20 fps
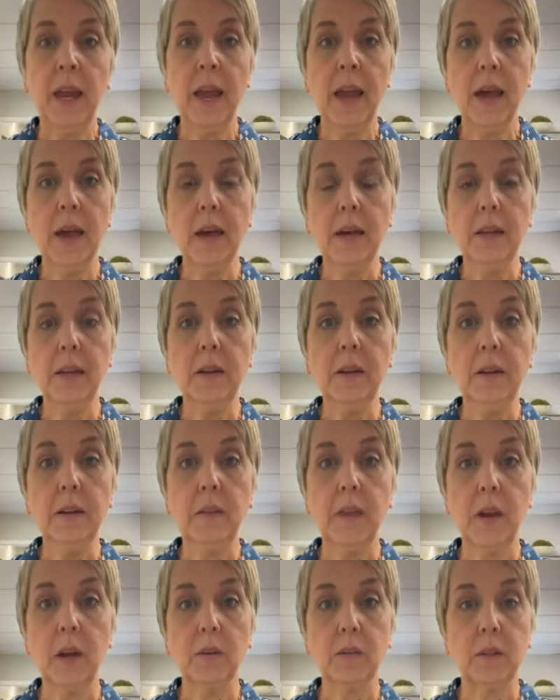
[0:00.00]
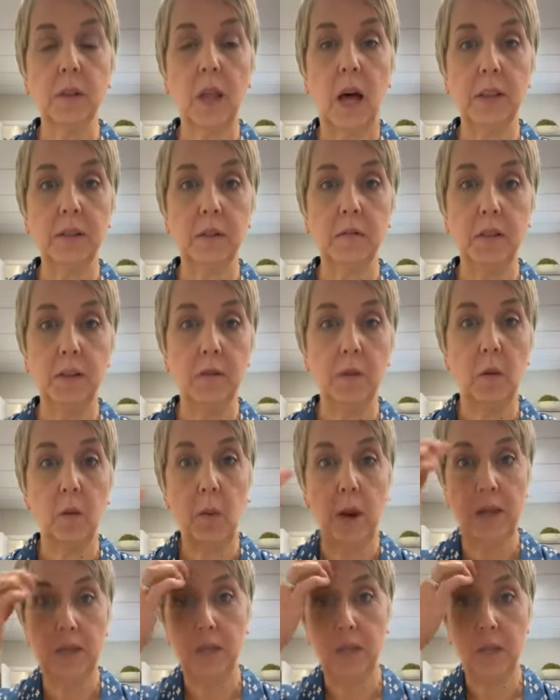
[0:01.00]
and there's lots of
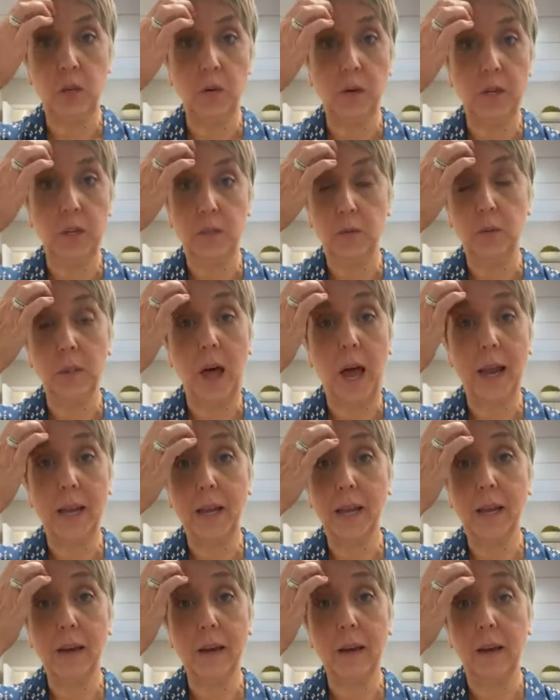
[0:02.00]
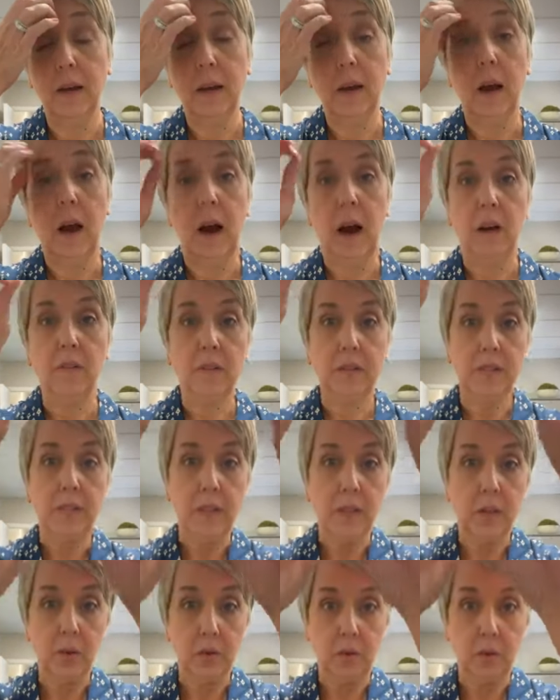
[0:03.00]
different ways that you can do lighting.
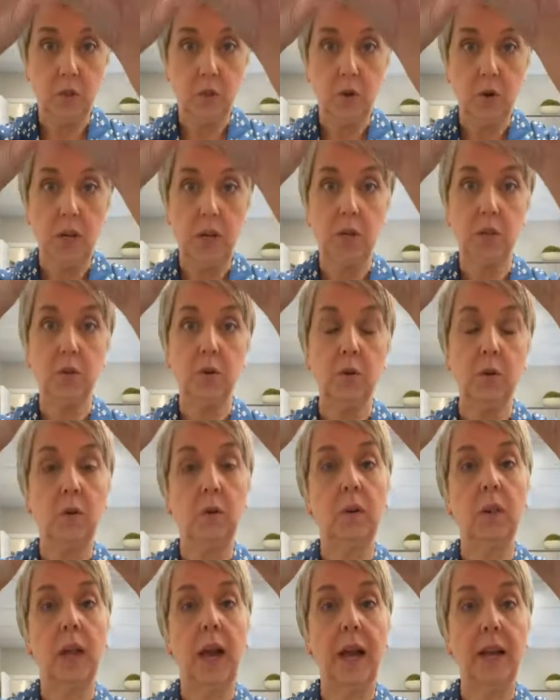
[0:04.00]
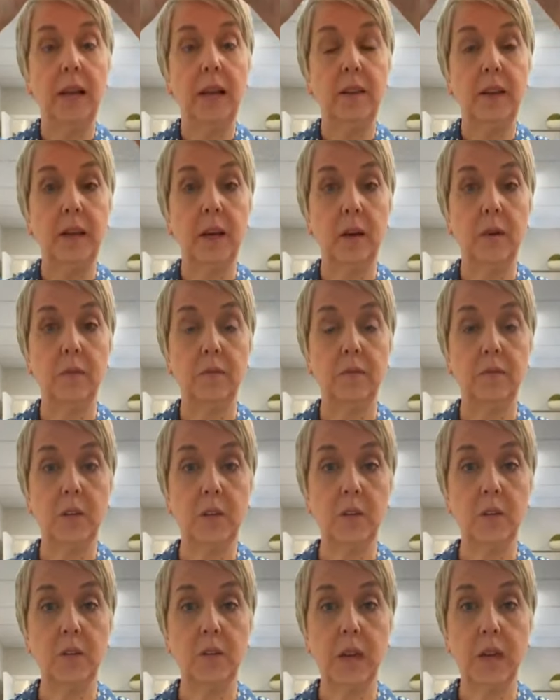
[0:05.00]
Obviously, there's the traditional light
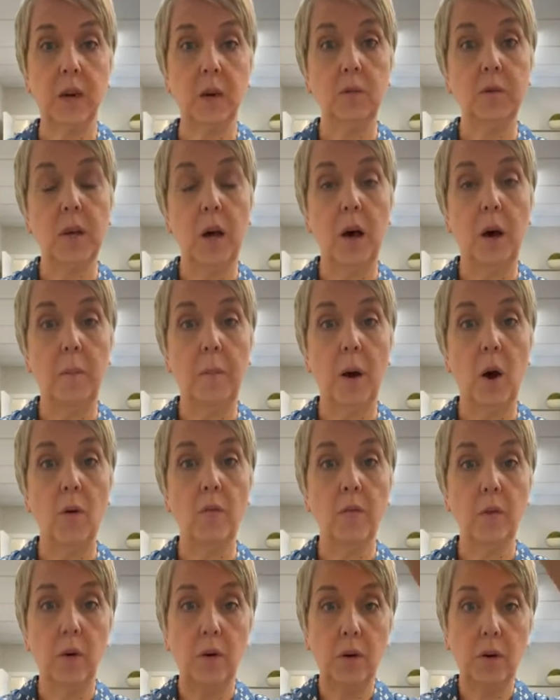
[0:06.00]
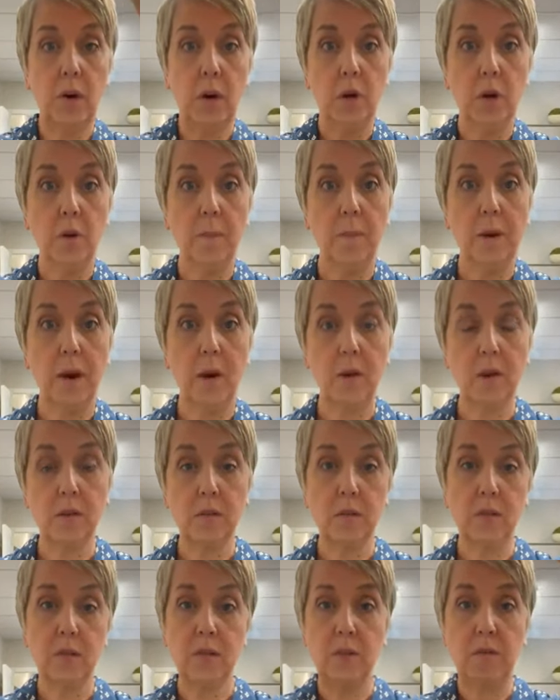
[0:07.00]
fixture that goes up over your mirror.
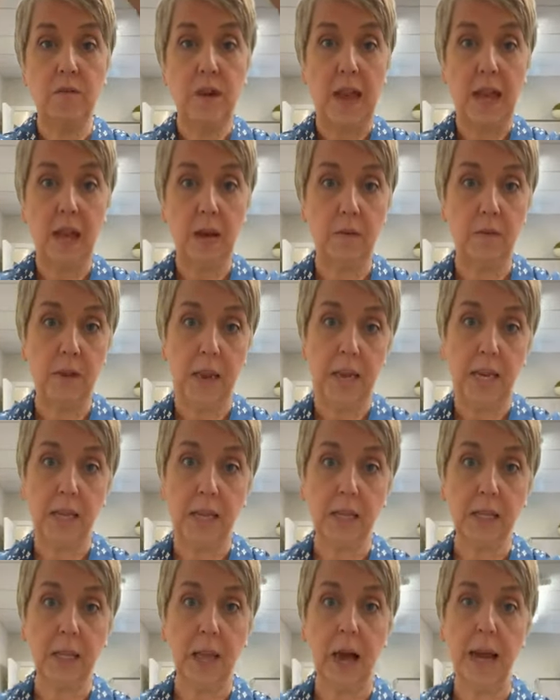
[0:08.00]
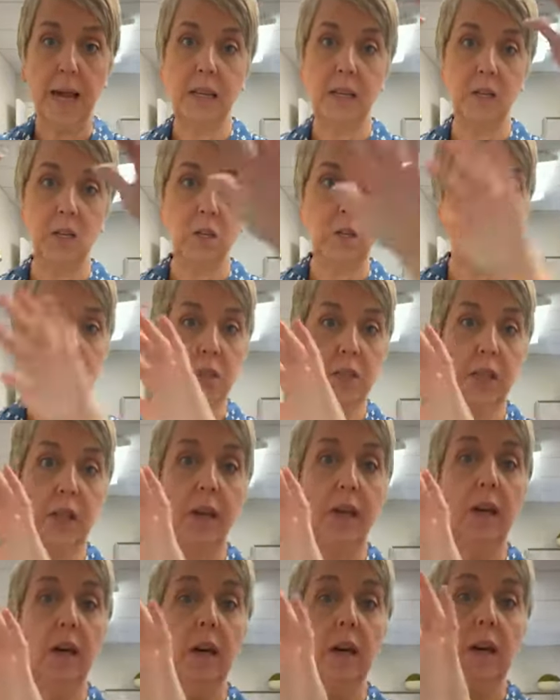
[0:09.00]
It's just a vanity light, and it's
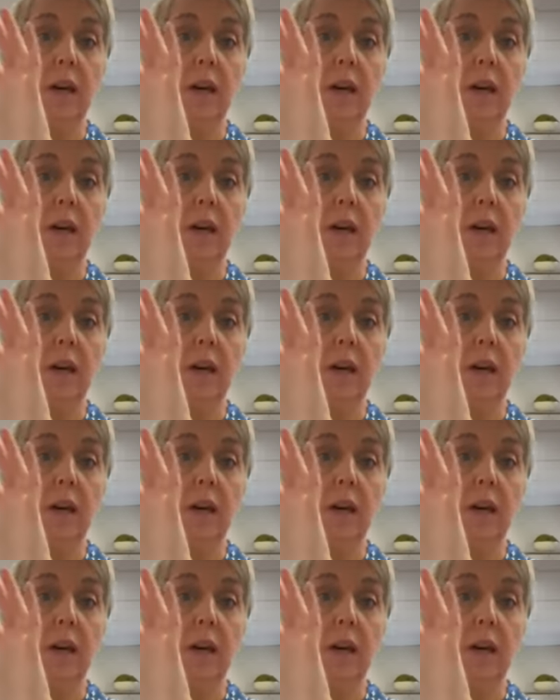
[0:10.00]
usually